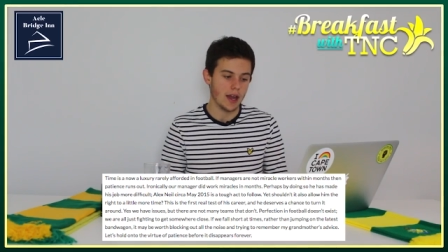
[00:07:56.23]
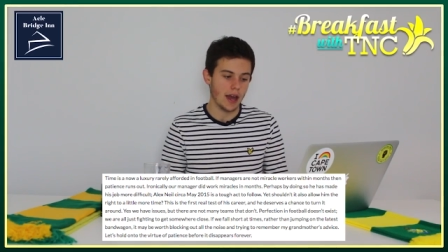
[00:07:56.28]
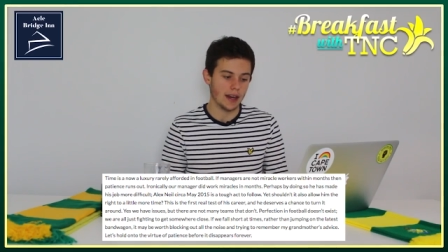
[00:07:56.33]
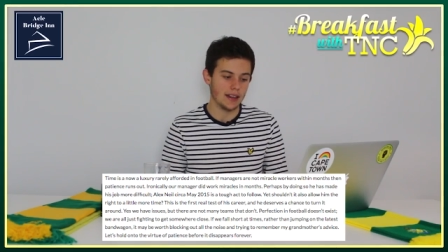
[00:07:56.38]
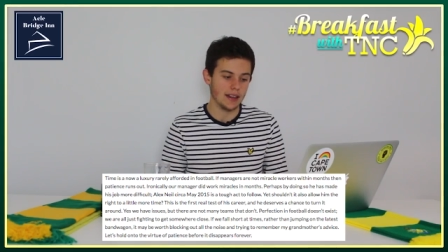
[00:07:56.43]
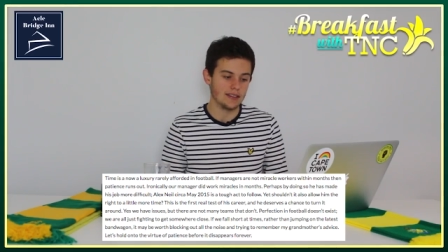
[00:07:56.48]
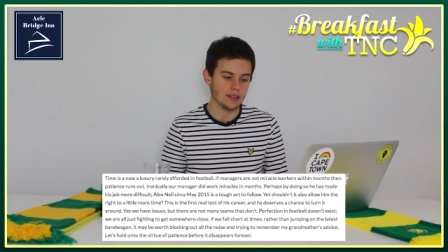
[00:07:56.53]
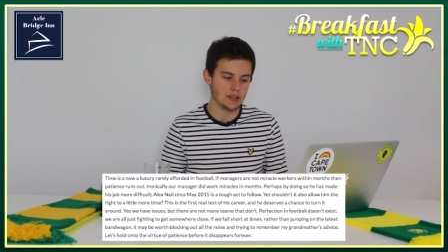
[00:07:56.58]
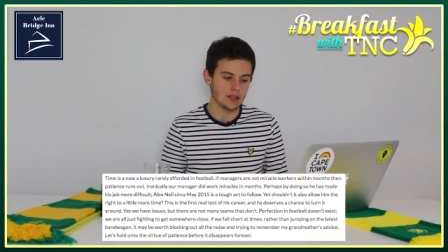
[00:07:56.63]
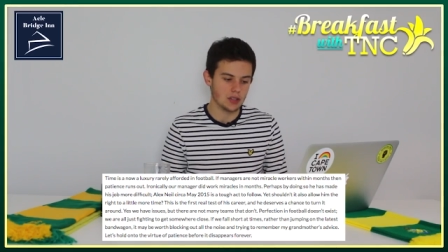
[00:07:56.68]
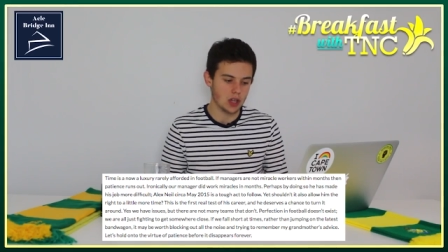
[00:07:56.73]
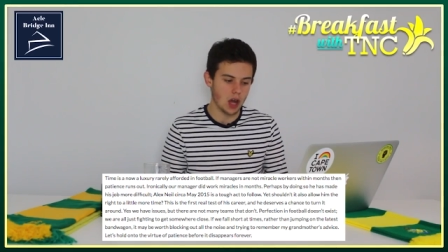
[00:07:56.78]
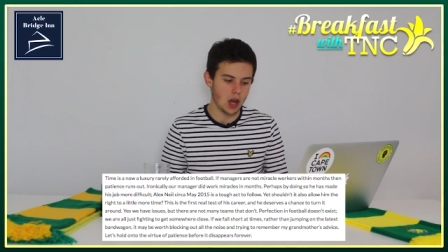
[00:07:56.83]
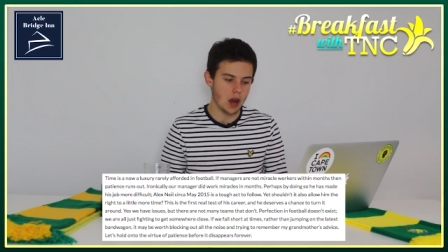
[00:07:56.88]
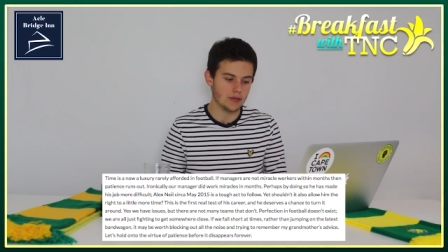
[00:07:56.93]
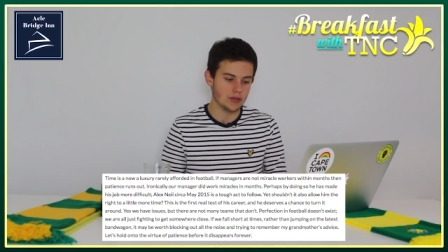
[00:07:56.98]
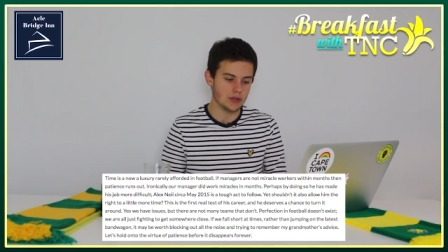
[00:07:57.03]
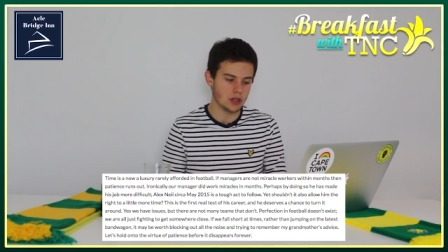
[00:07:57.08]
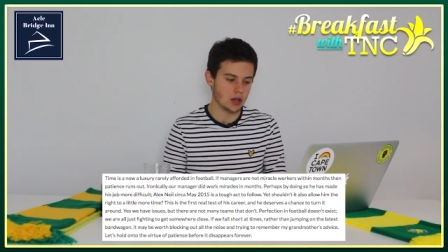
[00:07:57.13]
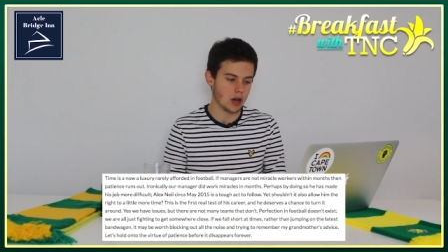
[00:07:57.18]
and he
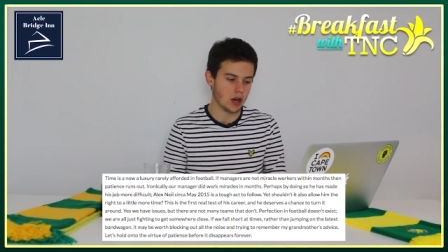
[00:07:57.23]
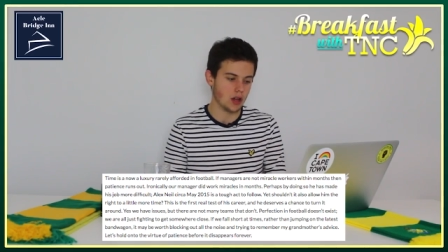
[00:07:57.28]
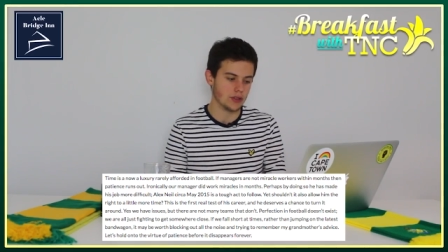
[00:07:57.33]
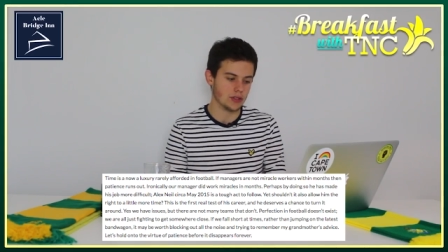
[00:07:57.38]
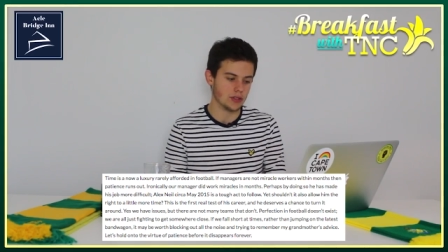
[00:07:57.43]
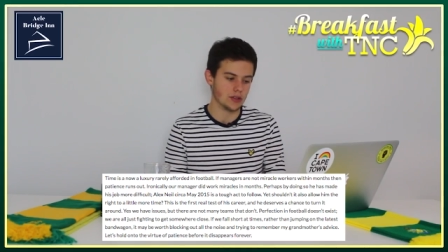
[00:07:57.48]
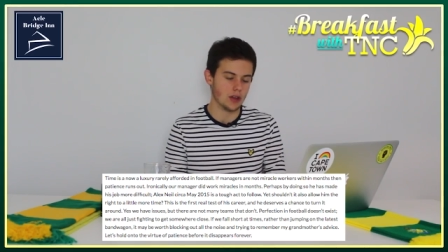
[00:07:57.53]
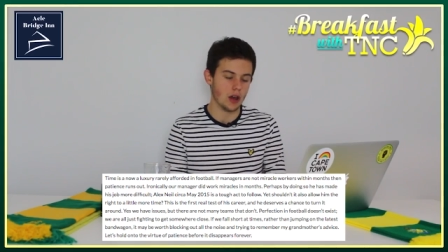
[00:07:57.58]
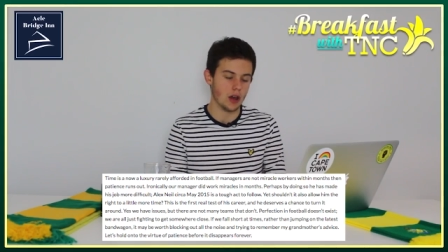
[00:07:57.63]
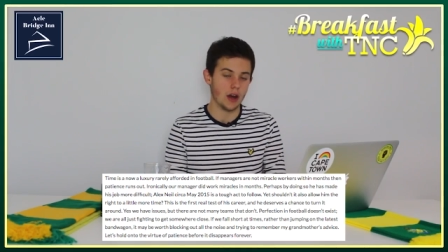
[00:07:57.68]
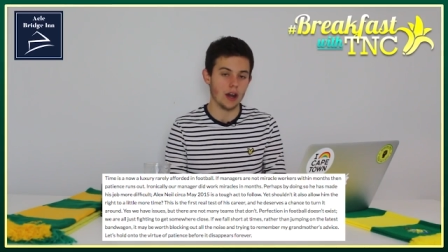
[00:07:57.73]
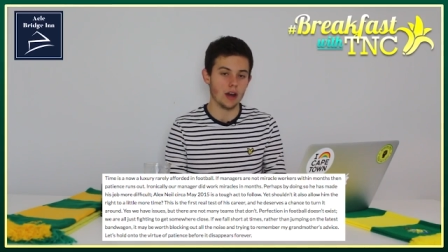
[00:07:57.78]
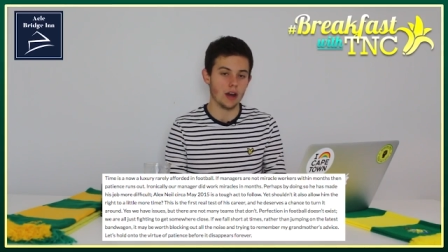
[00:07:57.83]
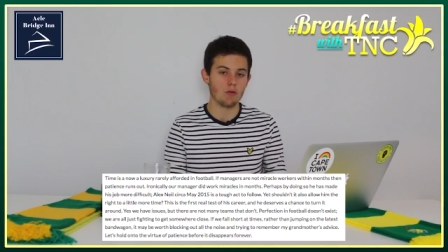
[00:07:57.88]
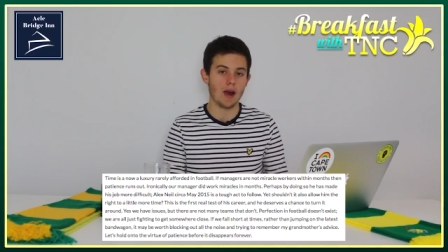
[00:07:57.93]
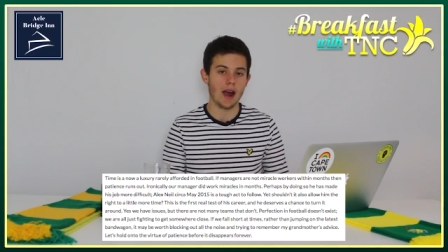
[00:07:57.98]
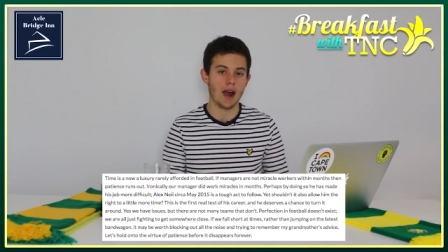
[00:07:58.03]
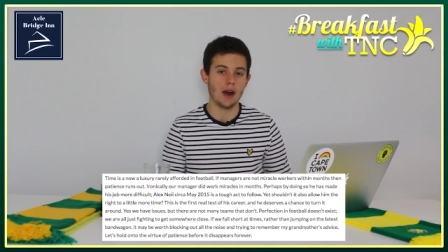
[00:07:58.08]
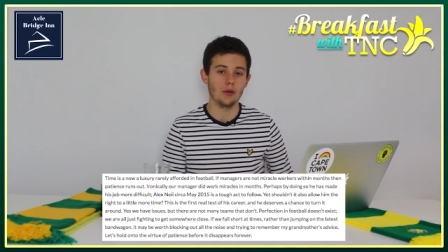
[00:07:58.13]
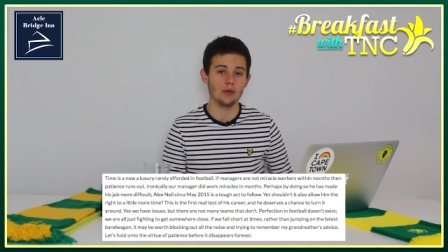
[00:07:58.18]
deserves a chance to turn it
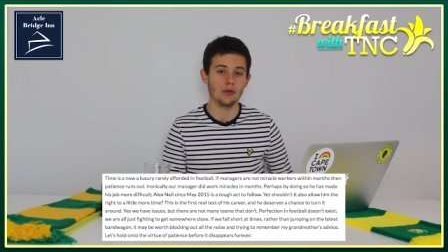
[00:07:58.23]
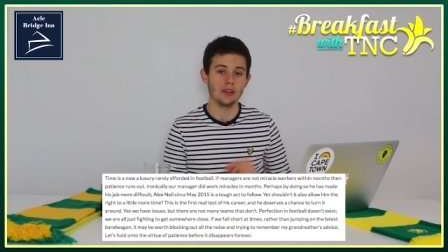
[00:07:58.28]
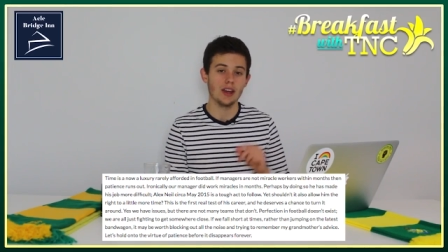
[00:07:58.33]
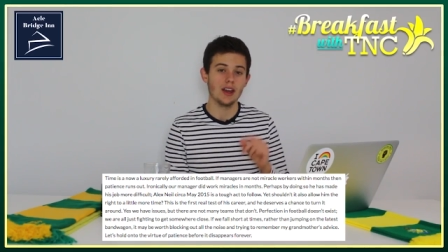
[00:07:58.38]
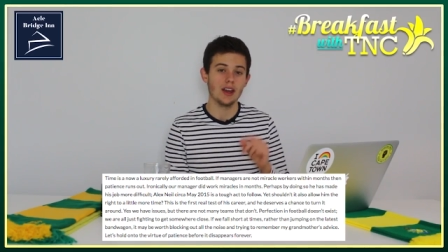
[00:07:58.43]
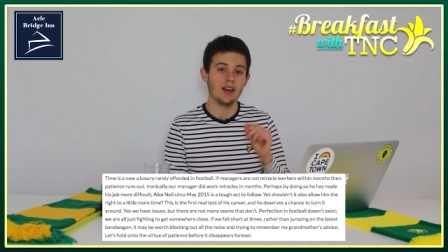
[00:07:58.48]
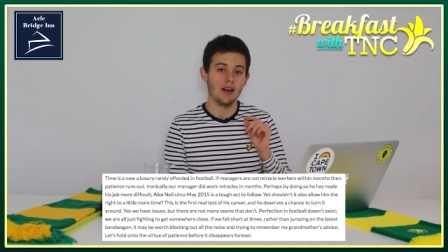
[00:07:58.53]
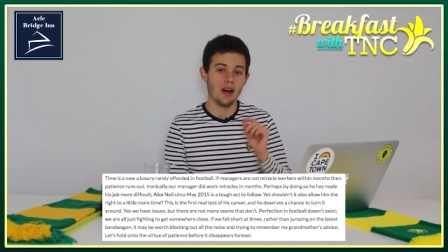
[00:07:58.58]
around.